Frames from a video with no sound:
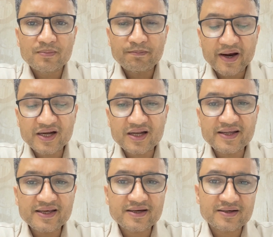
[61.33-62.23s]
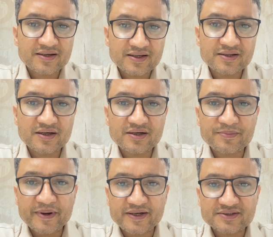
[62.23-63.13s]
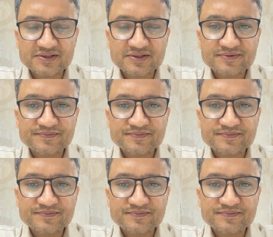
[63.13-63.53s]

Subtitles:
might leak in the underpants.